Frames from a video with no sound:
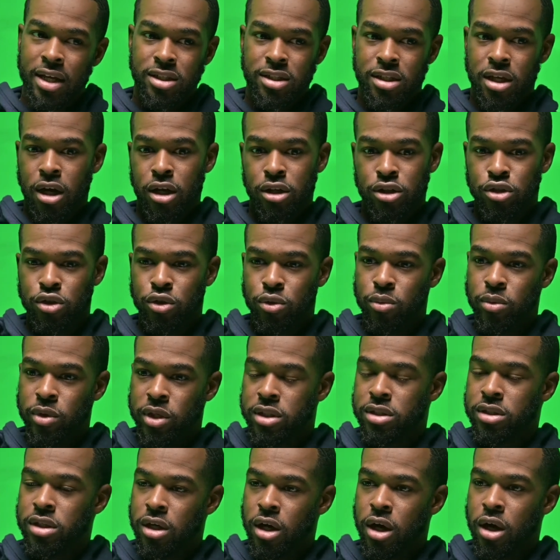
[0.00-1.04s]
I saw 2
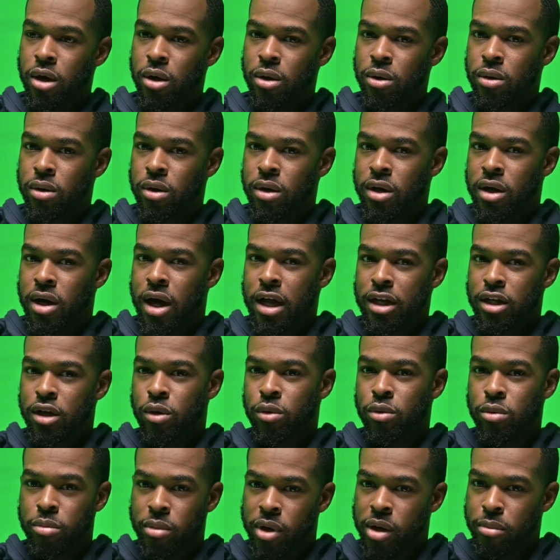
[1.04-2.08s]
weeks ago? I
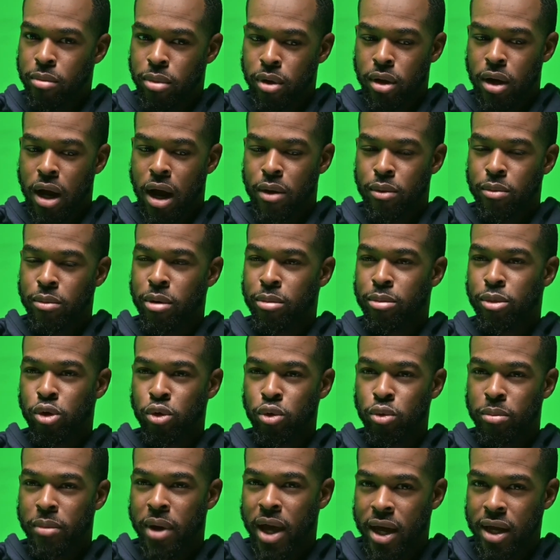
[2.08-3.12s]
don't remember. I remember
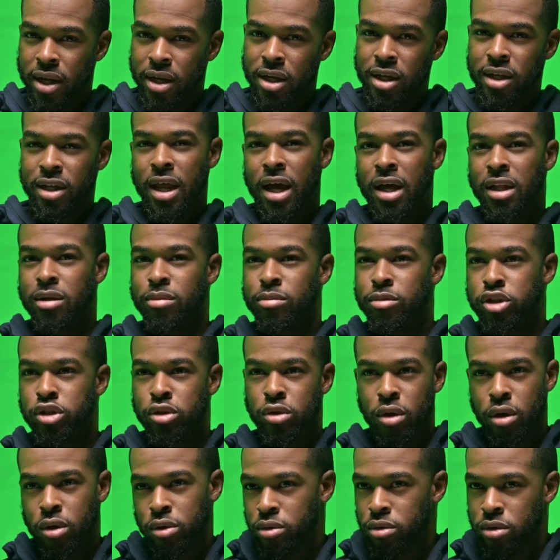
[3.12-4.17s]
who made it. Now let me
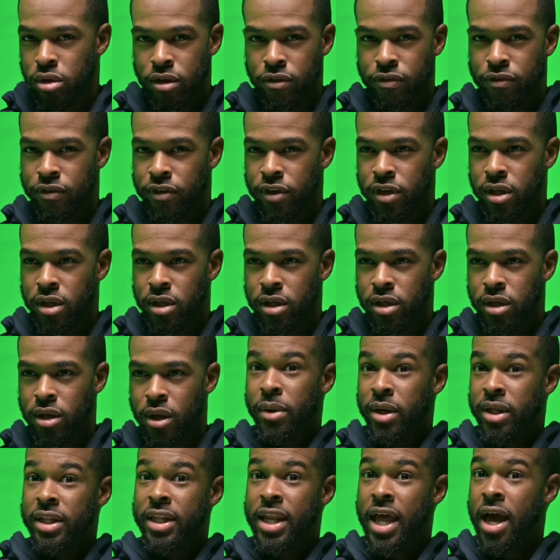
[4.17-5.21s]
scroll through their feed.
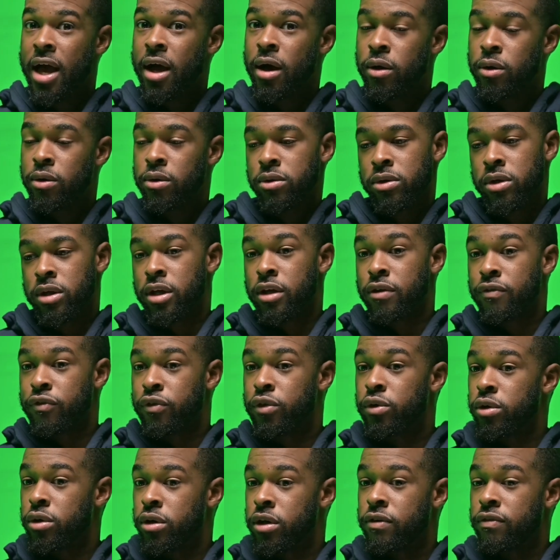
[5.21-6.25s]
But now,
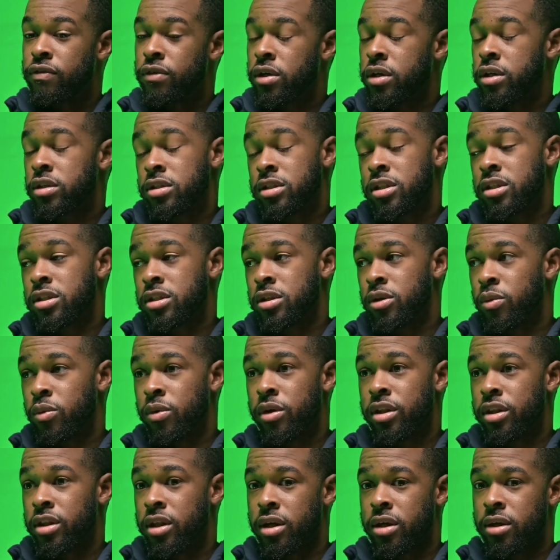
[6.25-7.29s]
if you're consistent
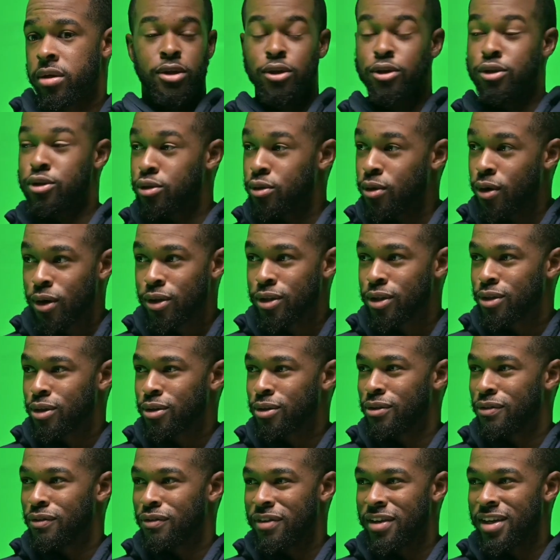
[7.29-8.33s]
with it, you're scrolling
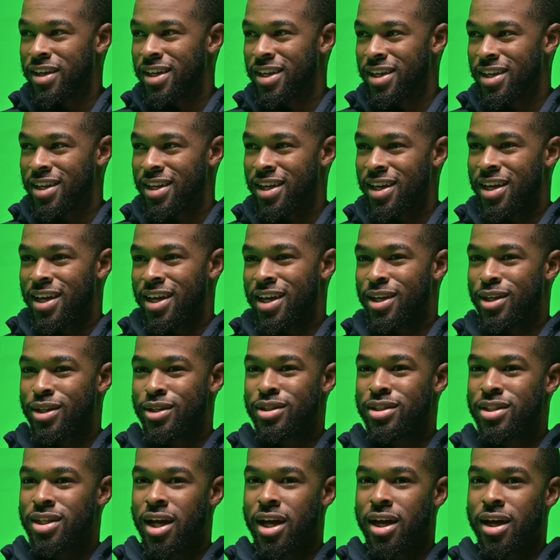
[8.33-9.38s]
through the feed and
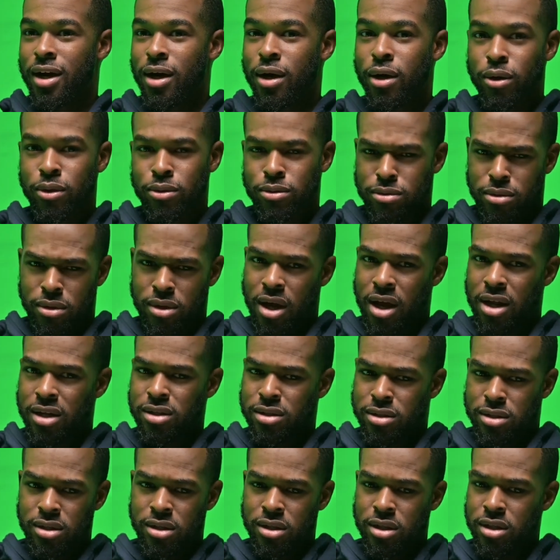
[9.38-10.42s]
you're just like, oh, I
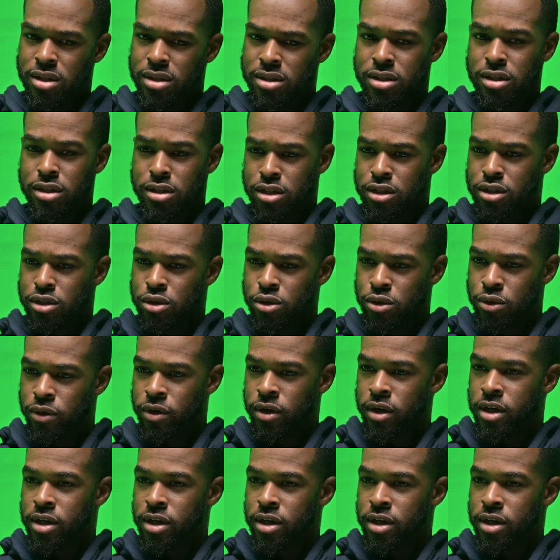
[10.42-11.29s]
didn't see this. This is new.